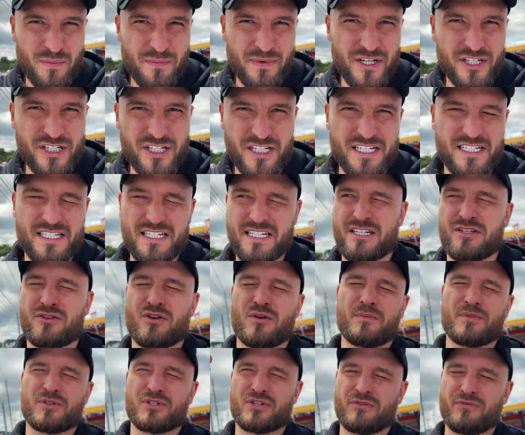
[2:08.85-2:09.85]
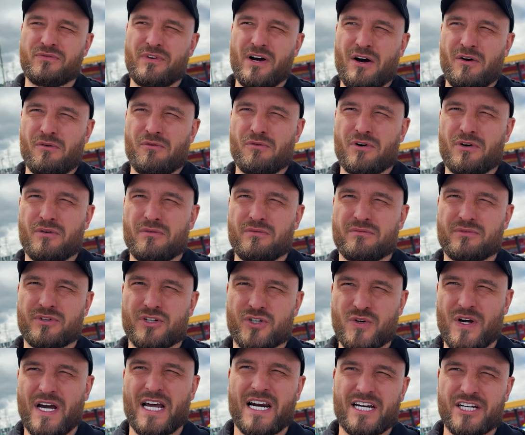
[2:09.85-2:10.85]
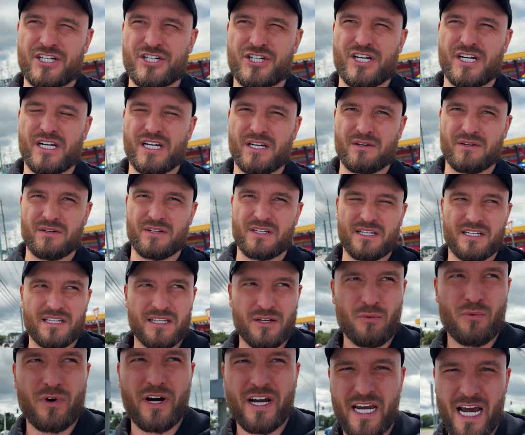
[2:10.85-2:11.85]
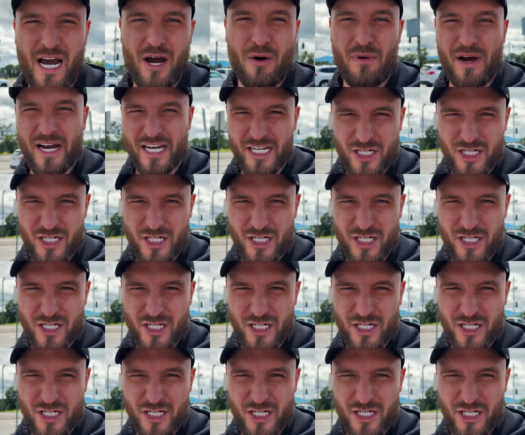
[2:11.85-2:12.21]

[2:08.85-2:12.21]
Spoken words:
but just in terms of our strategy and the way how I